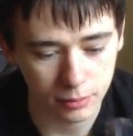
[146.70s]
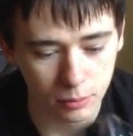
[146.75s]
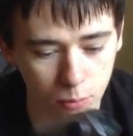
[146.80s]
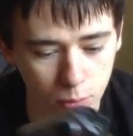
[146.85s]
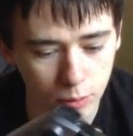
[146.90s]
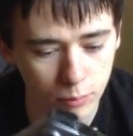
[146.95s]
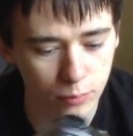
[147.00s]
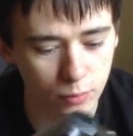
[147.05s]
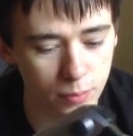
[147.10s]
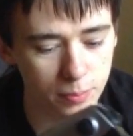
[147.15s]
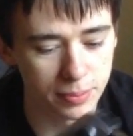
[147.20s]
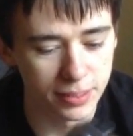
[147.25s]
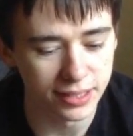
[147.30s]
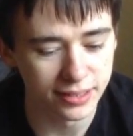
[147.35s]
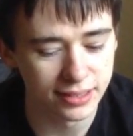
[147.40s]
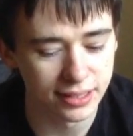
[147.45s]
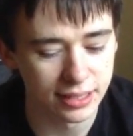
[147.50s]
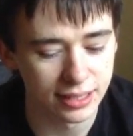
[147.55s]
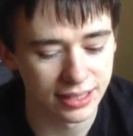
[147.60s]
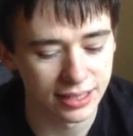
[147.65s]
one of the
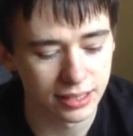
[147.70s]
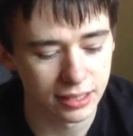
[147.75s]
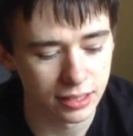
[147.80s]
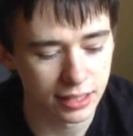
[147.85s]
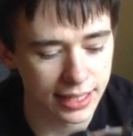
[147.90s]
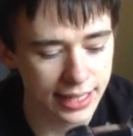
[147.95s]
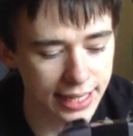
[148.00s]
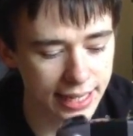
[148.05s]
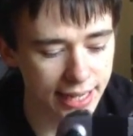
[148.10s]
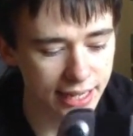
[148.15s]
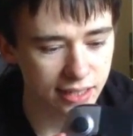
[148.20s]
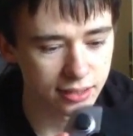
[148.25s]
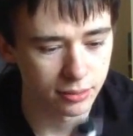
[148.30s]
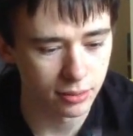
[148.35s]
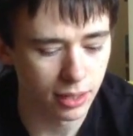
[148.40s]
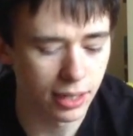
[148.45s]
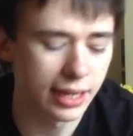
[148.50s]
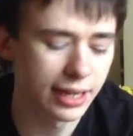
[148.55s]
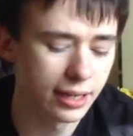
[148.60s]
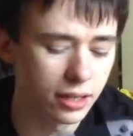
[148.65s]
basic, it
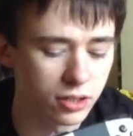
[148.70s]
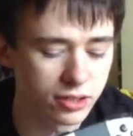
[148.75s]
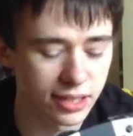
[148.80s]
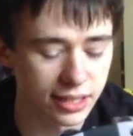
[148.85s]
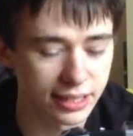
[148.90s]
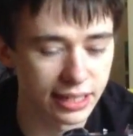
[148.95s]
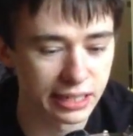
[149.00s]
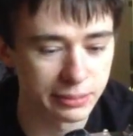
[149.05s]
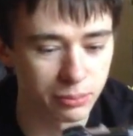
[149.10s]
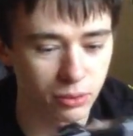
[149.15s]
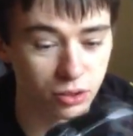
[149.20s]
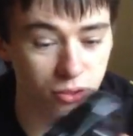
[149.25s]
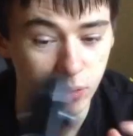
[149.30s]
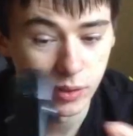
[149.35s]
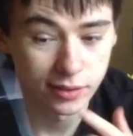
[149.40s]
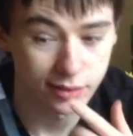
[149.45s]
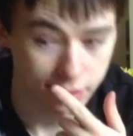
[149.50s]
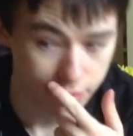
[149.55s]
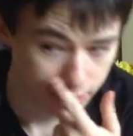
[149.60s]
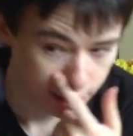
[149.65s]
kind of looks like an Xbox
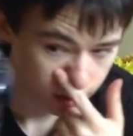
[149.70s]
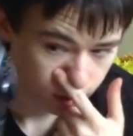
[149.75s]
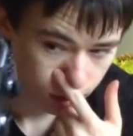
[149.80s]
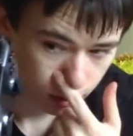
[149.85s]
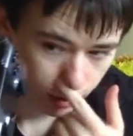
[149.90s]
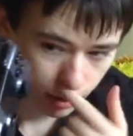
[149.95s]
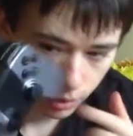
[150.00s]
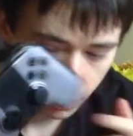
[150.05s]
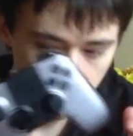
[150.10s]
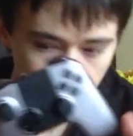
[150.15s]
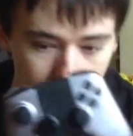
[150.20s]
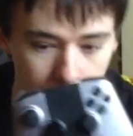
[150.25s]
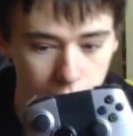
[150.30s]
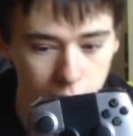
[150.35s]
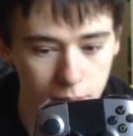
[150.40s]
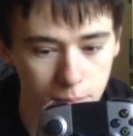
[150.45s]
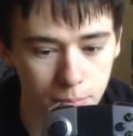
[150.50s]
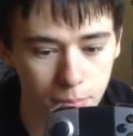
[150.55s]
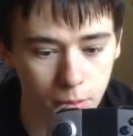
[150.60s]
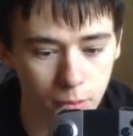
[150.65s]
360 controller
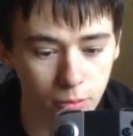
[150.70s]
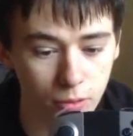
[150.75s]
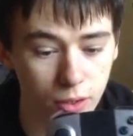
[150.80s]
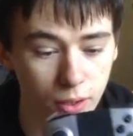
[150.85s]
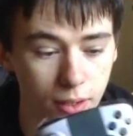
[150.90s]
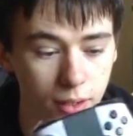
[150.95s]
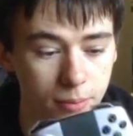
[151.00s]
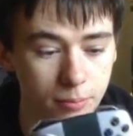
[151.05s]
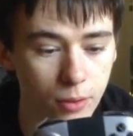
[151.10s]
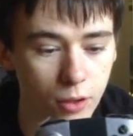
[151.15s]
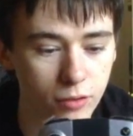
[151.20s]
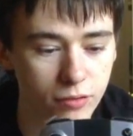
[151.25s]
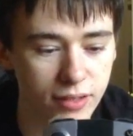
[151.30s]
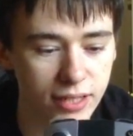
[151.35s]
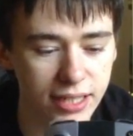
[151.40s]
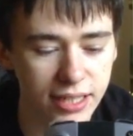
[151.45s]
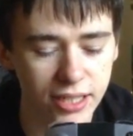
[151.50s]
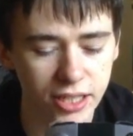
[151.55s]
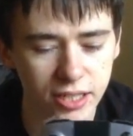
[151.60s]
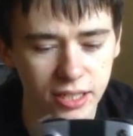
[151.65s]
with a little
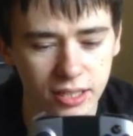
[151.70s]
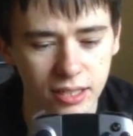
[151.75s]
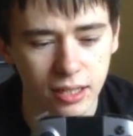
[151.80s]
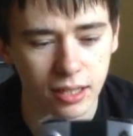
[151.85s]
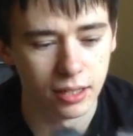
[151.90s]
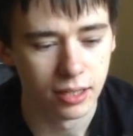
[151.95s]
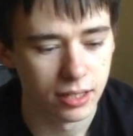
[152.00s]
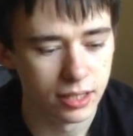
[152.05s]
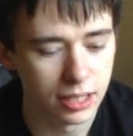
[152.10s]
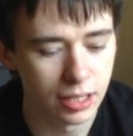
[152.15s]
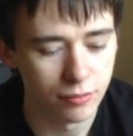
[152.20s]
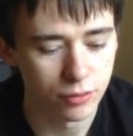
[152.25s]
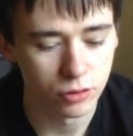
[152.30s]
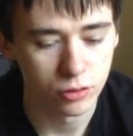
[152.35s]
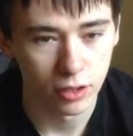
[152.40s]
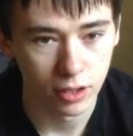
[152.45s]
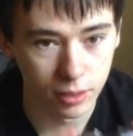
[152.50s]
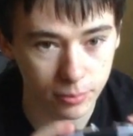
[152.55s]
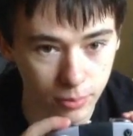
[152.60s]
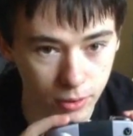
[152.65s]
modification. You have the
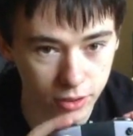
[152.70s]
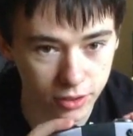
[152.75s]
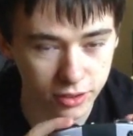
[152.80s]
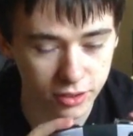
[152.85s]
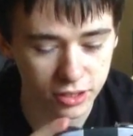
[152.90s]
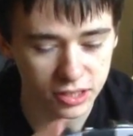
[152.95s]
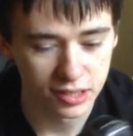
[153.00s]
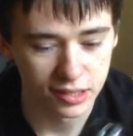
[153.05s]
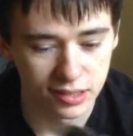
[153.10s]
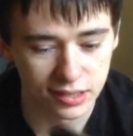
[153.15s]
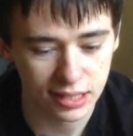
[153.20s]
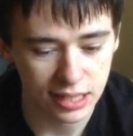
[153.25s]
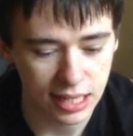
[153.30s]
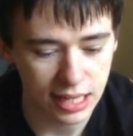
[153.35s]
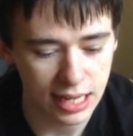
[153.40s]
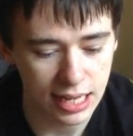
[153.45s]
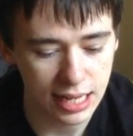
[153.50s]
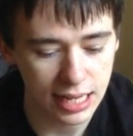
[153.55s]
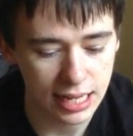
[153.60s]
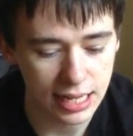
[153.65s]
trigger buttons
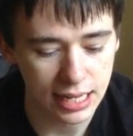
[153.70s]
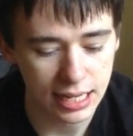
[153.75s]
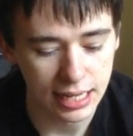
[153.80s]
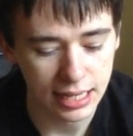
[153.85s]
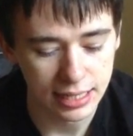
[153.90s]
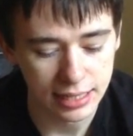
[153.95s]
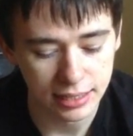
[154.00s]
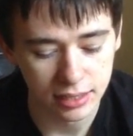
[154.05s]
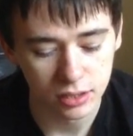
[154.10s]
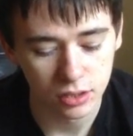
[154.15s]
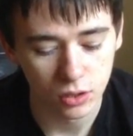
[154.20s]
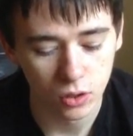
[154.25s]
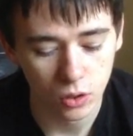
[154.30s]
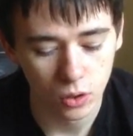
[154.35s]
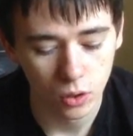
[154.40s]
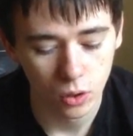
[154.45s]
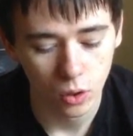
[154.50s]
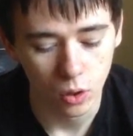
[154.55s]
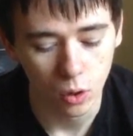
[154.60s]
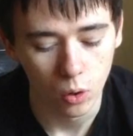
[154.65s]
and
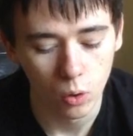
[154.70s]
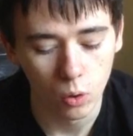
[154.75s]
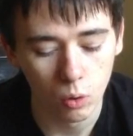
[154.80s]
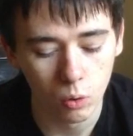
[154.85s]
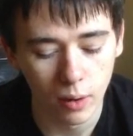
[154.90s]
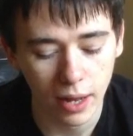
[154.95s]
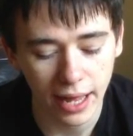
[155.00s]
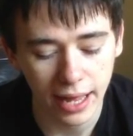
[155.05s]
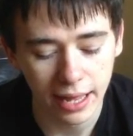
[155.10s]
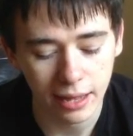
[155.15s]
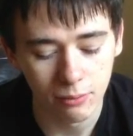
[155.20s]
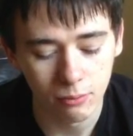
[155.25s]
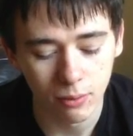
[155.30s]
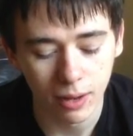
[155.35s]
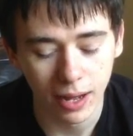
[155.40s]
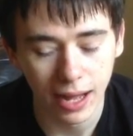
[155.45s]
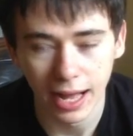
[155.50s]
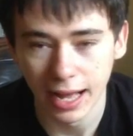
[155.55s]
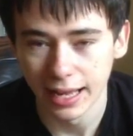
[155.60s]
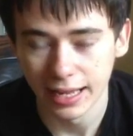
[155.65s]
O, A,
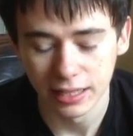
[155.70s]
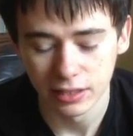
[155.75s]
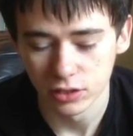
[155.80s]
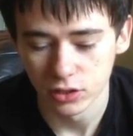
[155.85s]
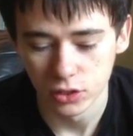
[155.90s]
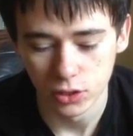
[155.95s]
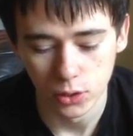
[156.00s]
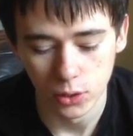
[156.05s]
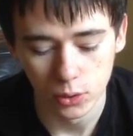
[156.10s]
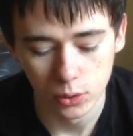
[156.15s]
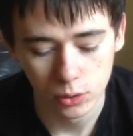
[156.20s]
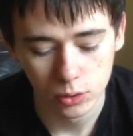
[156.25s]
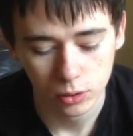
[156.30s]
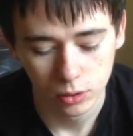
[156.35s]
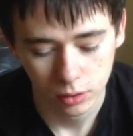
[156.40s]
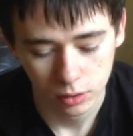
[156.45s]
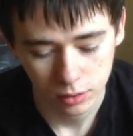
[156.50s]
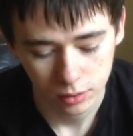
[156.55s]
Y, and U.